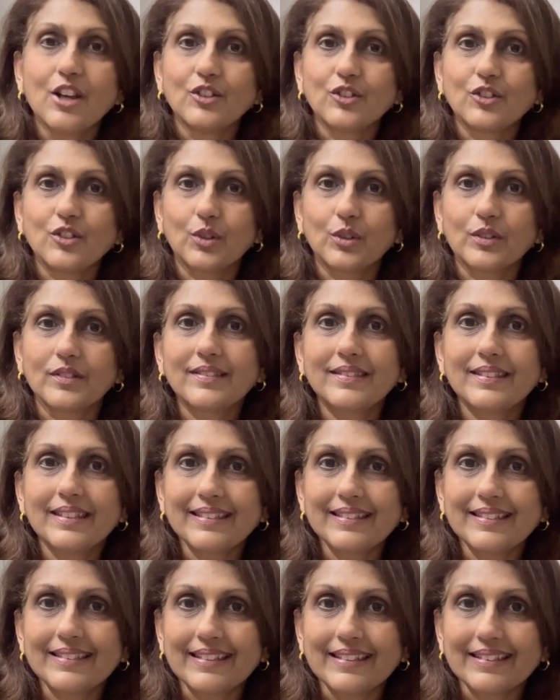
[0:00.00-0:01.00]
So
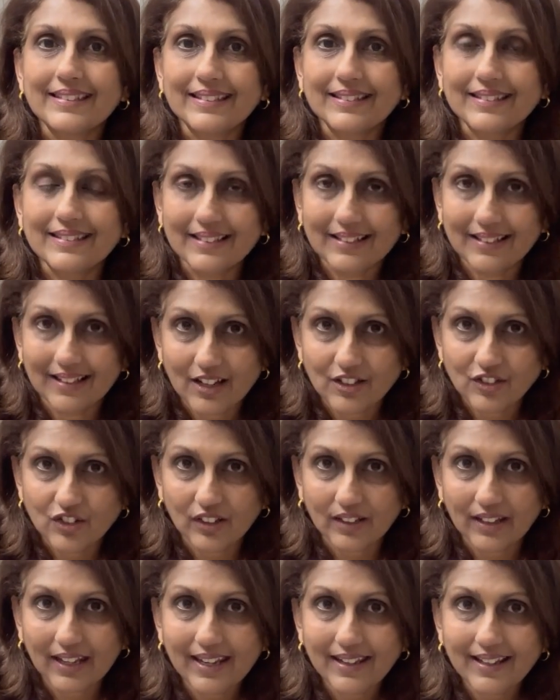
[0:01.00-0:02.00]
since this is a larger
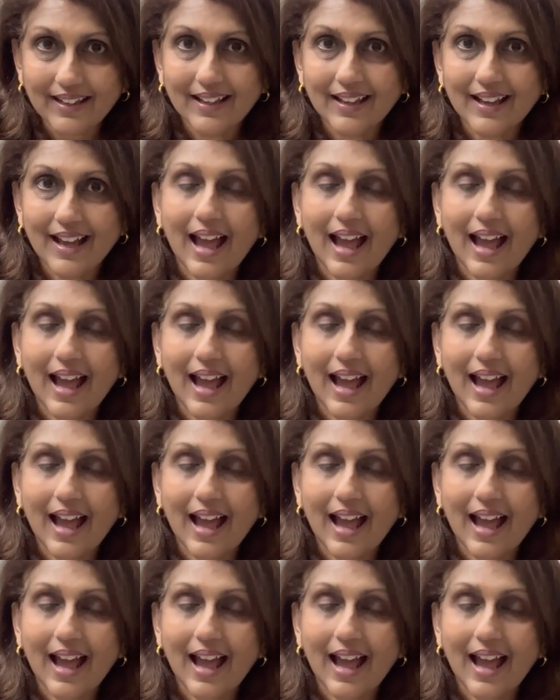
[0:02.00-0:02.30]
cake,